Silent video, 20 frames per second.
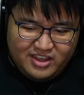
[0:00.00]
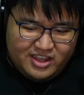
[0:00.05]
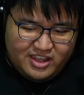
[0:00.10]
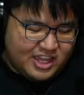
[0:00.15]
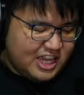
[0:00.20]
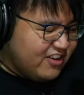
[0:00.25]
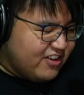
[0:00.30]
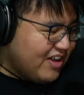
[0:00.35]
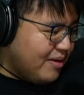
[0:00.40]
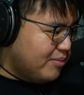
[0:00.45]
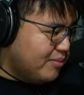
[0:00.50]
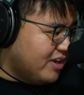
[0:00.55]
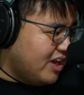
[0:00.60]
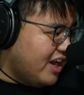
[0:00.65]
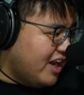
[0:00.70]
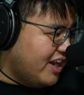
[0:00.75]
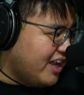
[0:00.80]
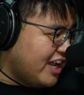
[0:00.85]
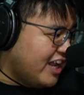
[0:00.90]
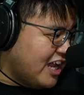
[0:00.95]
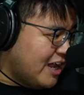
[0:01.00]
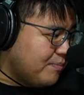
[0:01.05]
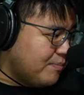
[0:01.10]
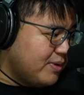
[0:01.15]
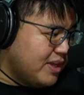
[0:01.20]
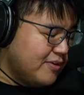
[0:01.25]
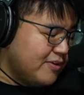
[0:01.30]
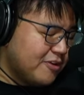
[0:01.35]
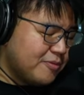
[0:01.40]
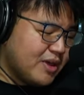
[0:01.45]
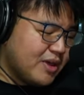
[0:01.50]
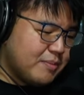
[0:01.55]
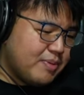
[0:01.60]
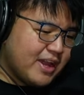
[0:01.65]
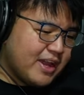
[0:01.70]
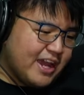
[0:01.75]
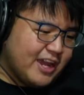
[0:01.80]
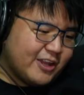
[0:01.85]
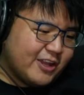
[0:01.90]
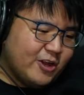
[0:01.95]
If I'm not happy with my
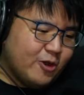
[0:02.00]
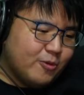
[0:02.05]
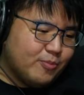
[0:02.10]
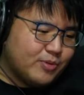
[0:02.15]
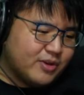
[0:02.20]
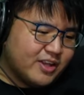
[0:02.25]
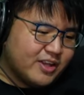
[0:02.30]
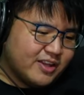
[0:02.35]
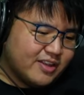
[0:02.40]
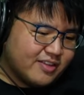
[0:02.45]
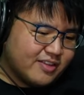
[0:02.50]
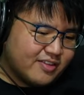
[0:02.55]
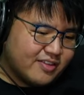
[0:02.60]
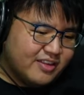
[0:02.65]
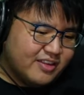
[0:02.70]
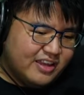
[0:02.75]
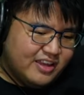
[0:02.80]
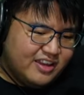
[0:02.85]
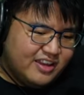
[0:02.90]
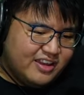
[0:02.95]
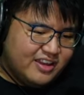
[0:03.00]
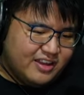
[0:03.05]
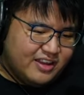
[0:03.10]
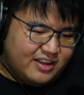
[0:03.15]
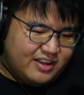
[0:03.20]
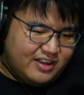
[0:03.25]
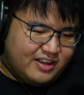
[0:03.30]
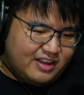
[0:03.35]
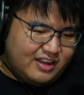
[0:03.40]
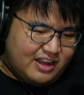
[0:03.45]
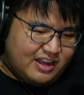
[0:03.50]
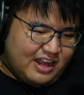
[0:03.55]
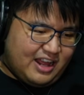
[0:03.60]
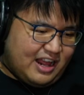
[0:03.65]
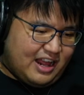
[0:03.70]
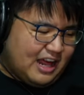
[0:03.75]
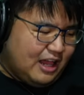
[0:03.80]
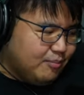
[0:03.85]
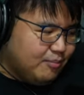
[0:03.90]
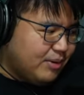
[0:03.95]
pack openings,
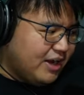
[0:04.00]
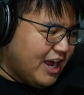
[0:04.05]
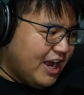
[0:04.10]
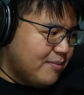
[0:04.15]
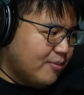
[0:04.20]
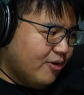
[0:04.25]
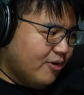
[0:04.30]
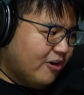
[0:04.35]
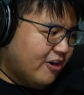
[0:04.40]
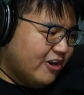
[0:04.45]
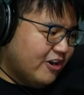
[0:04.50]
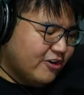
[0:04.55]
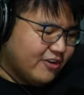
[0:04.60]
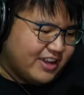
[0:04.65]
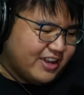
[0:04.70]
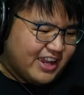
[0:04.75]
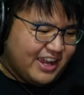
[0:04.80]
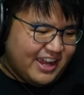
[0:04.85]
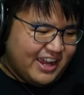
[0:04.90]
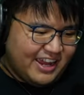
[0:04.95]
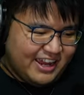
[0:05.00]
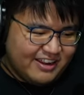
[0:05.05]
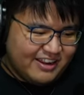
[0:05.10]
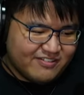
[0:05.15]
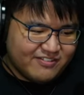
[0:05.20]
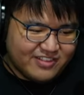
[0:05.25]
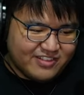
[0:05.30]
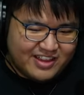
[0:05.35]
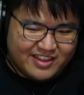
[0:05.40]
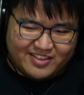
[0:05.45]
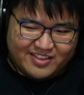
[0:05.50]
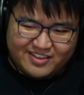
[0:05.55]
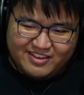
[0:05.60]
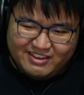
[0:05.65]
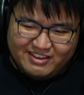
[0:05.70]
I'll buy more, okay? Listen.